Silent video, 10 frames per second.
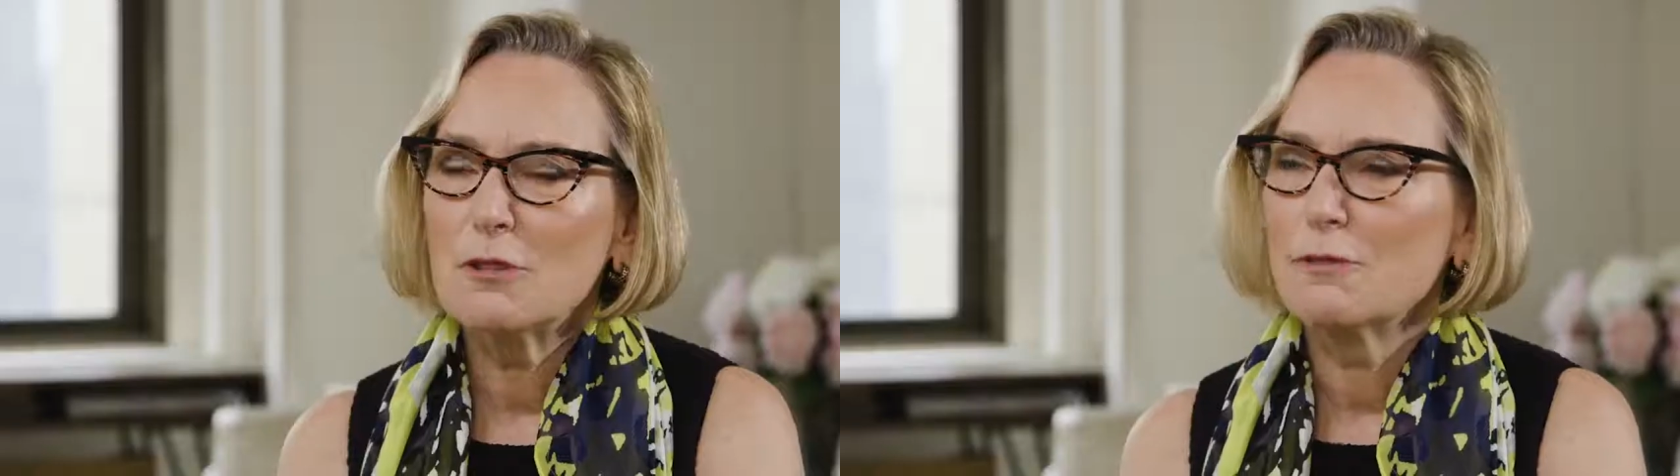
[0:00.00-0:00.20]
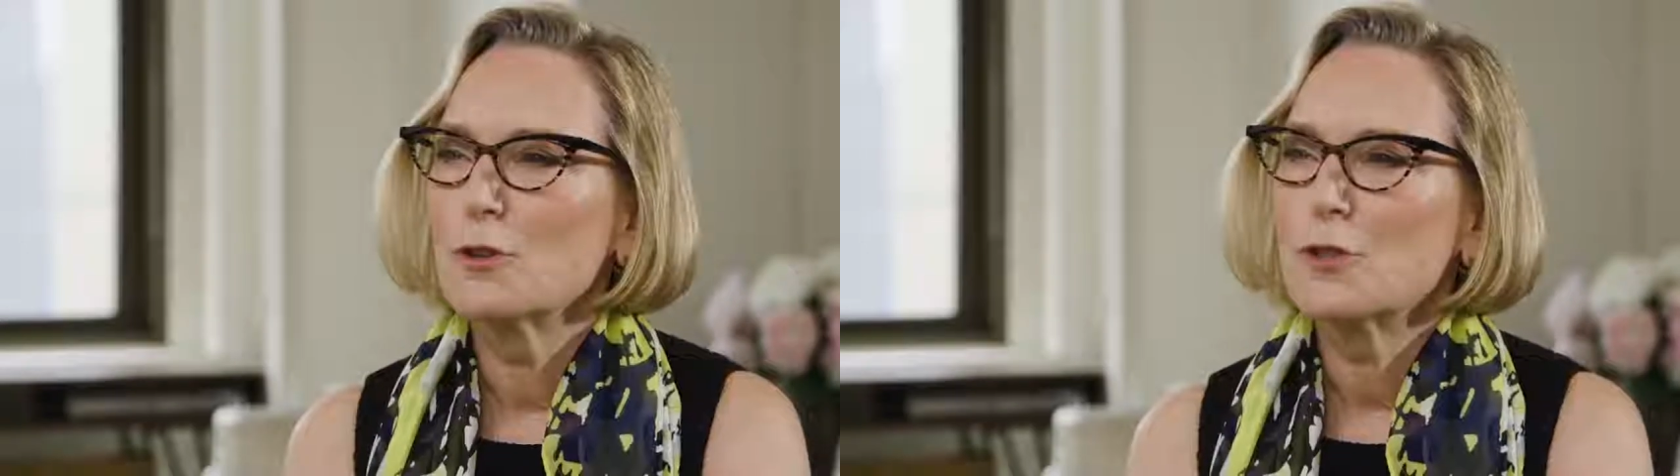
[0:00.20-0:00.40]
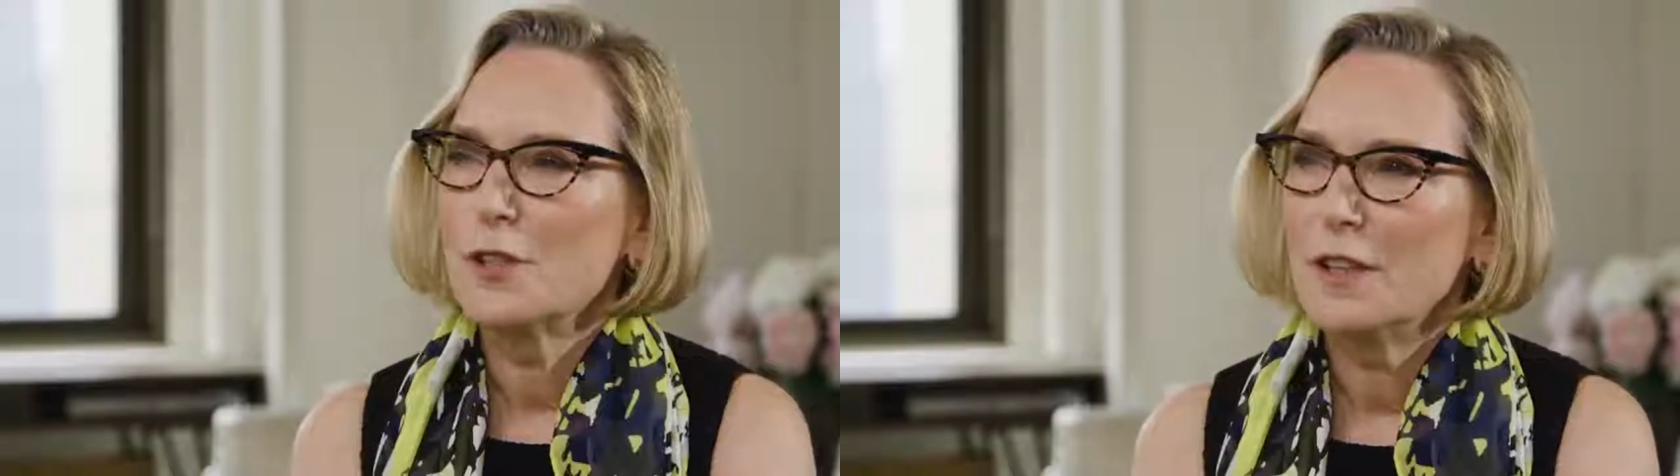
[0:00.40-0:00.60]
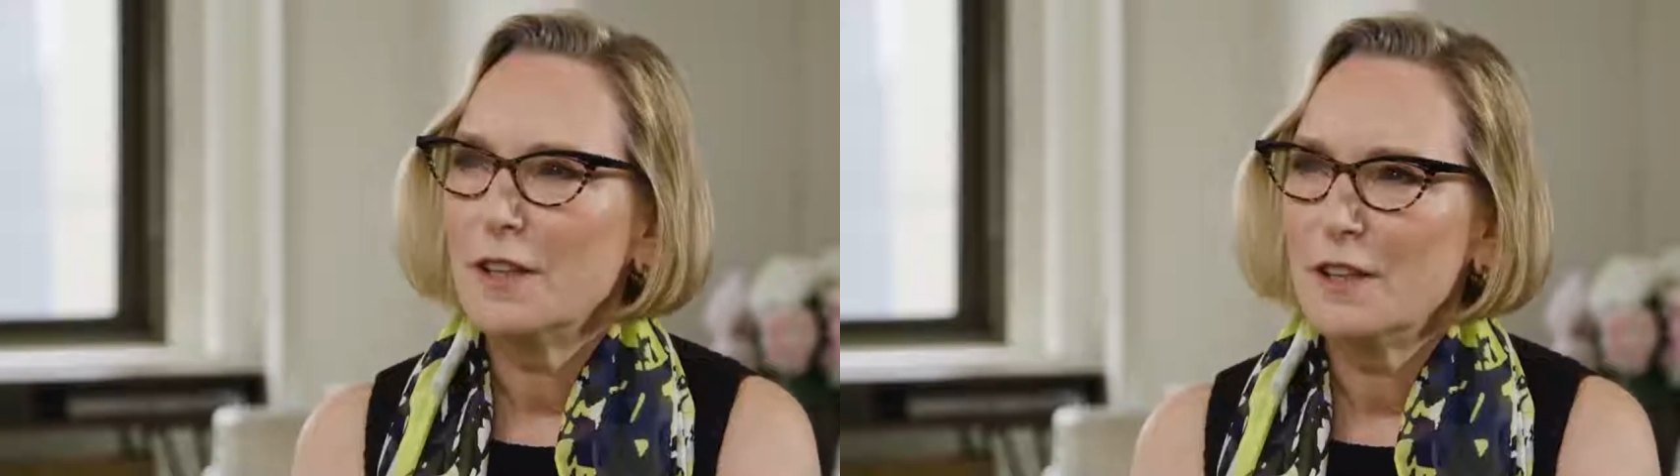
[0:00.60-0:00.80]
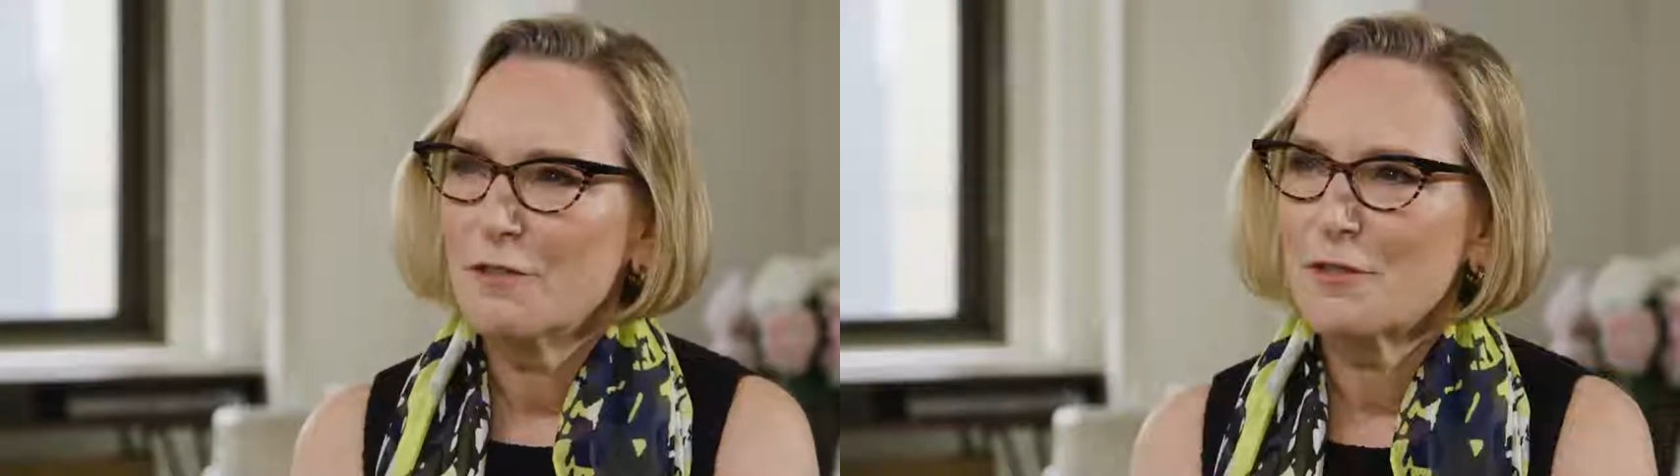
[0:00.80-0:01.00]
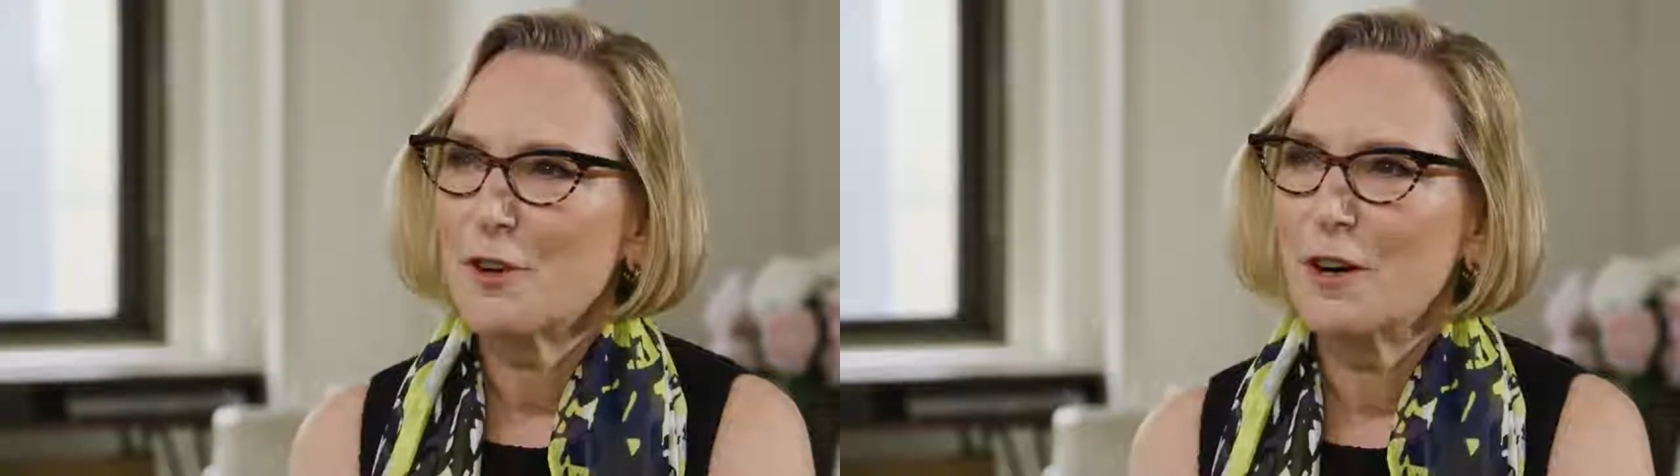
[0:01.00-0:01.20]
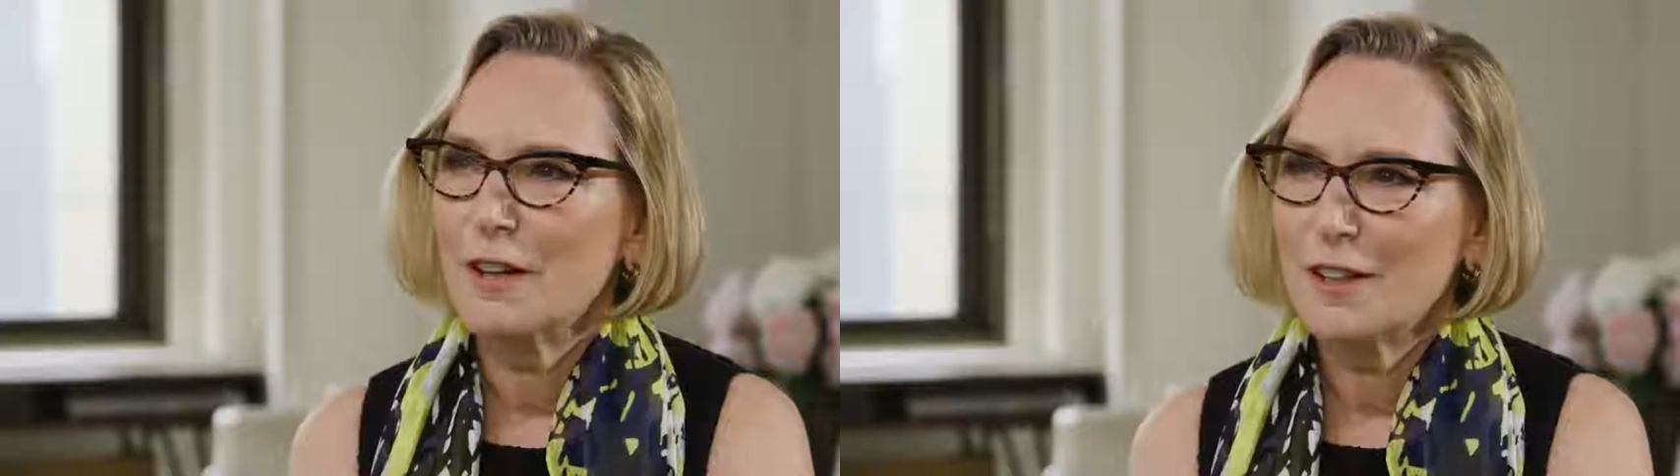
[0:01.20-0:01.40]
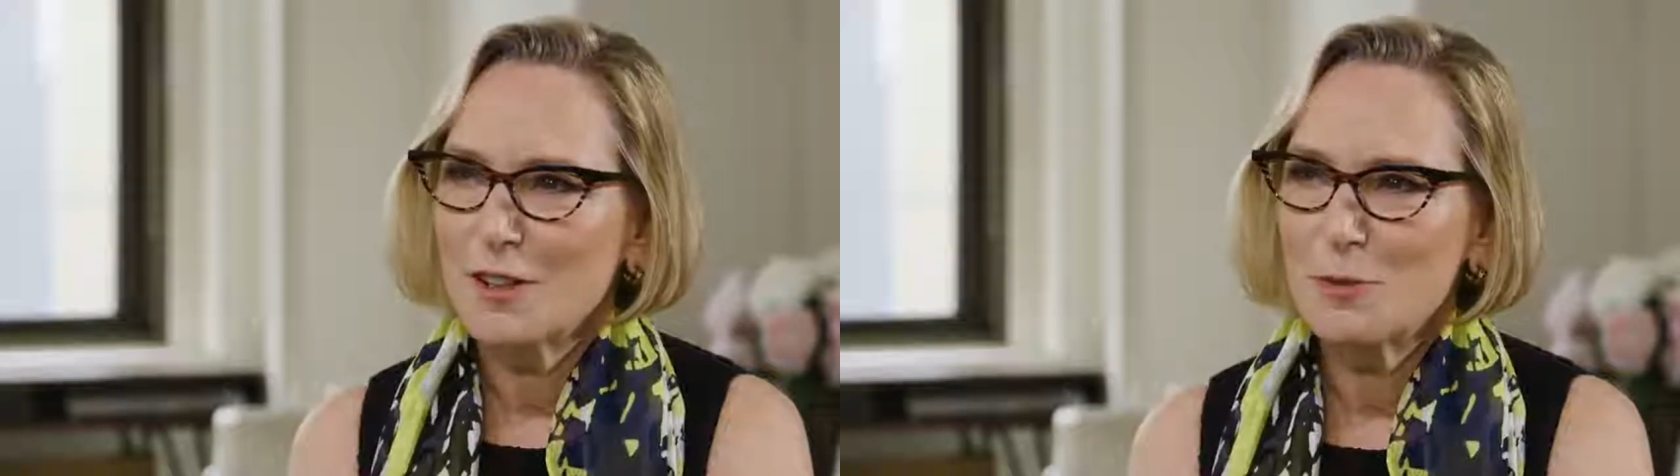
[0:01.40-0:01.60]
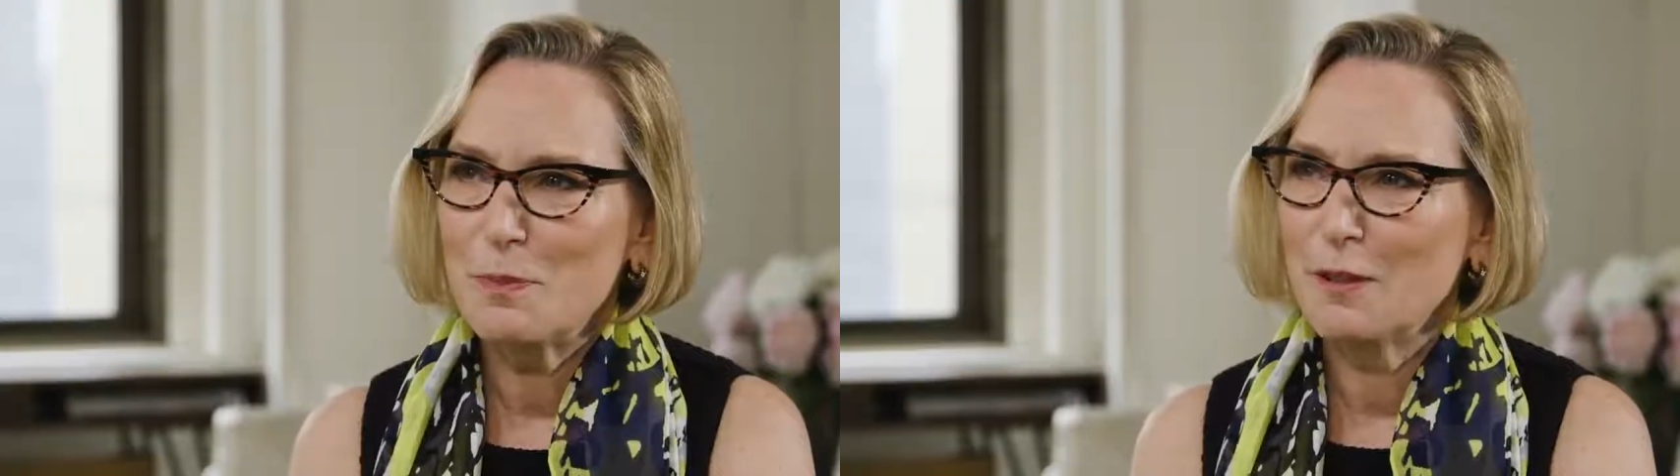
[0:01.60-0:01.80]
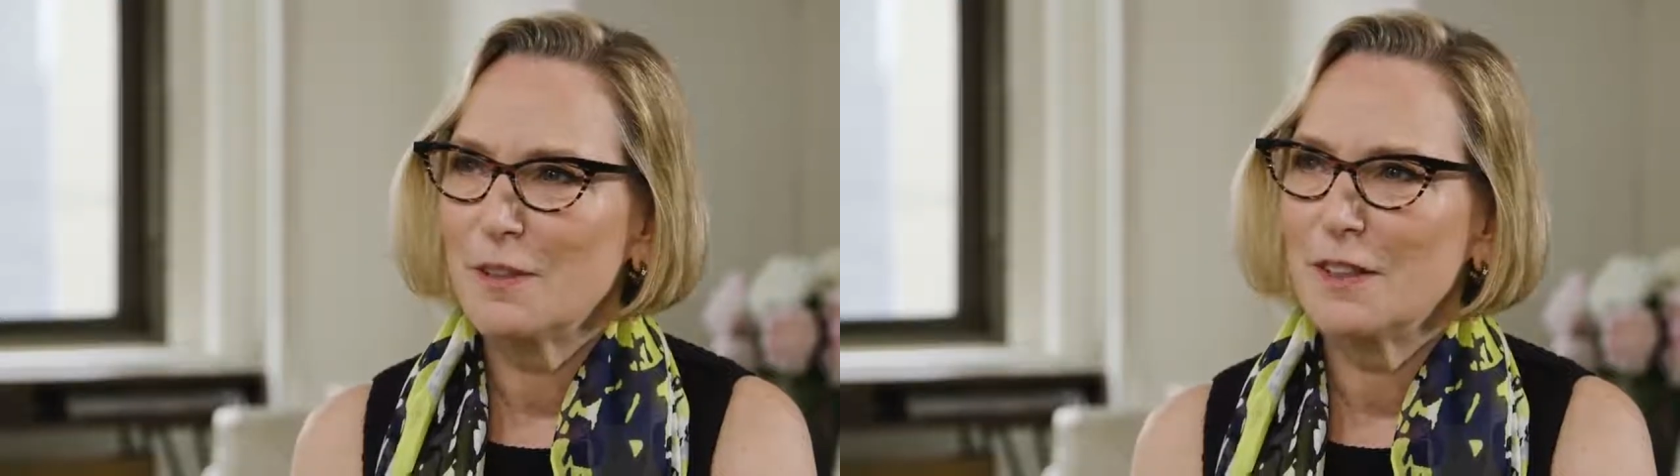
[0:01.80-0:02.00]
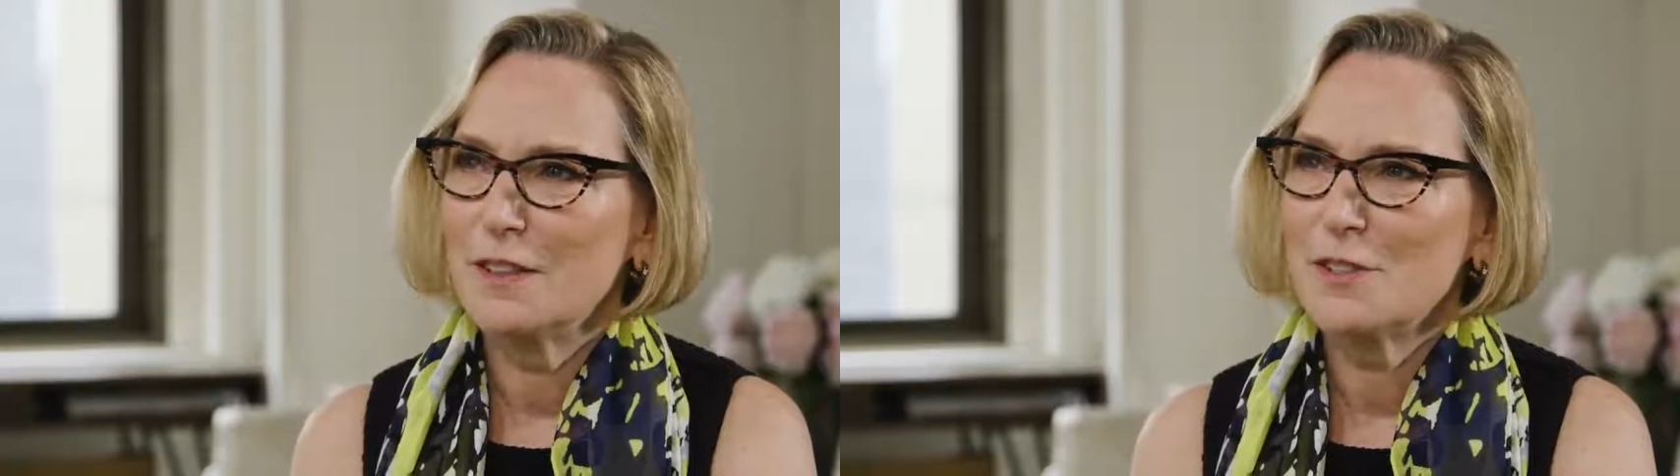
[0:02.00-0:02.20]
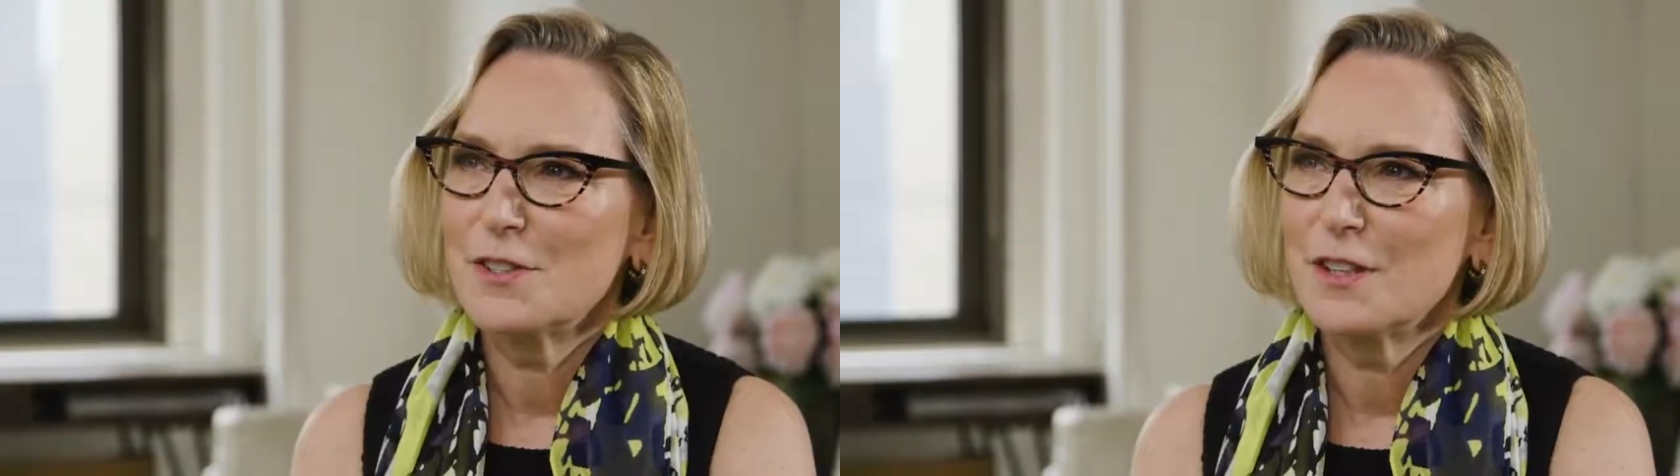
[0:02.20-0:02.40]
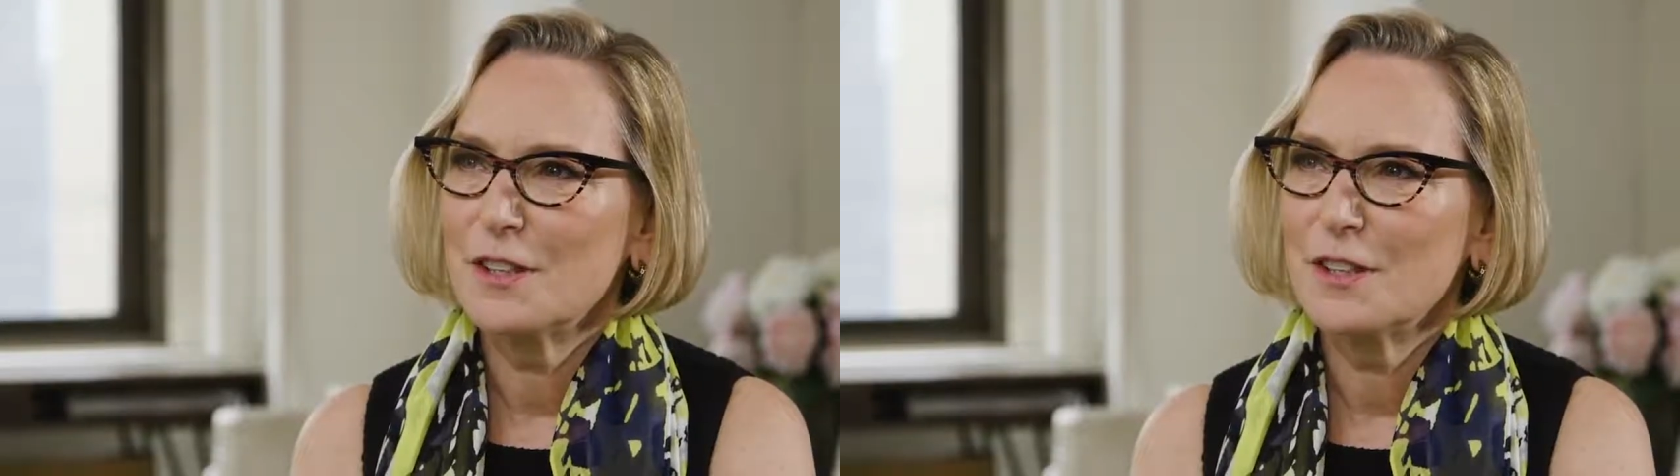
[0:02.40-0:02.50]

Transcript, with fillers: diversity of thought, experience.